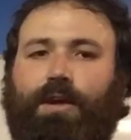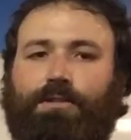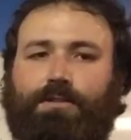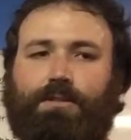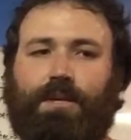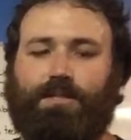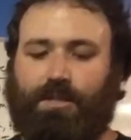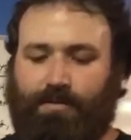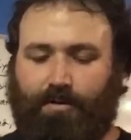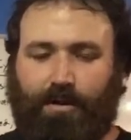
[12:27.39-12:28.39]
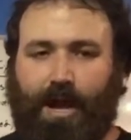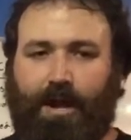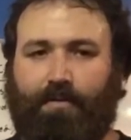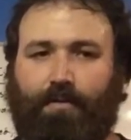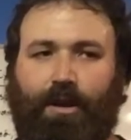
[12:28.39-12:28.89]
exercising of their
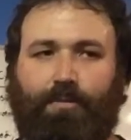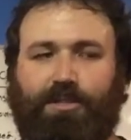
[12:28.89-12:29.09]
diaphragm,